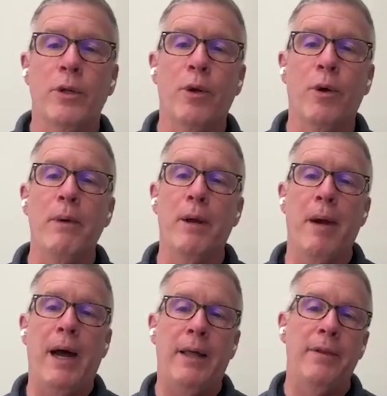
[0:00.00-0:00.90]
Tell us a
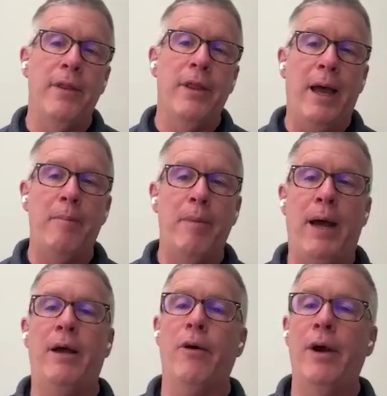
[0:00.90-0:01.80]
little bit about
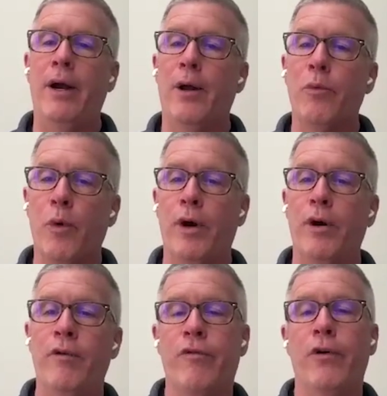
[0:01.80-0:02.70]
that
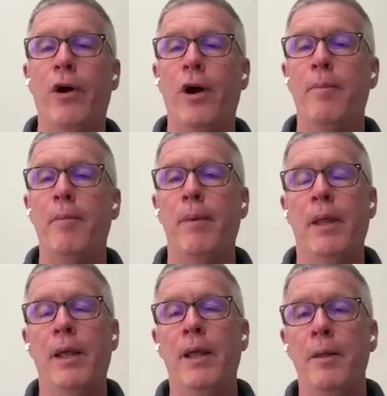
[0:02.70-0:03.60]
background, where you're
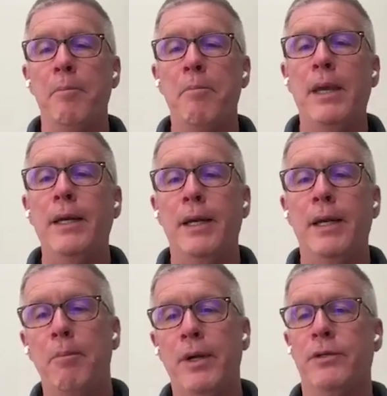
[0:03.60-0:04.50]
from,
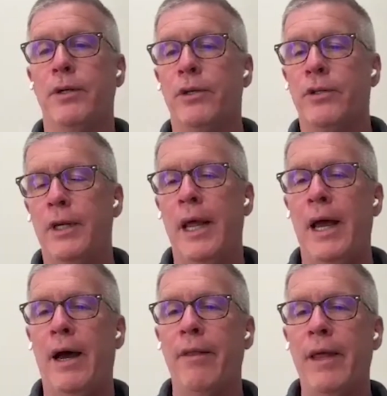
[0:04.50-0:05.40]
being in
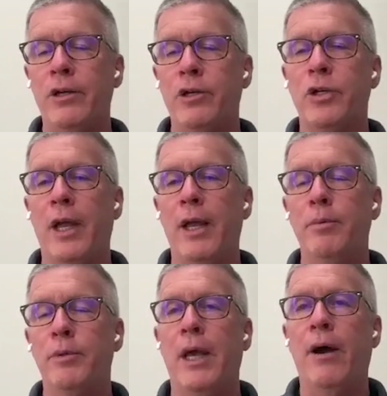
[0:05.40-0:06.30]
business, and how that
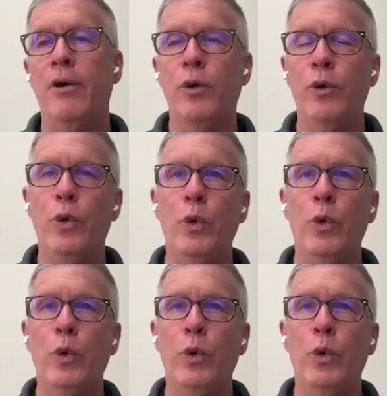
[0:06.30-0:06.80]
shapes how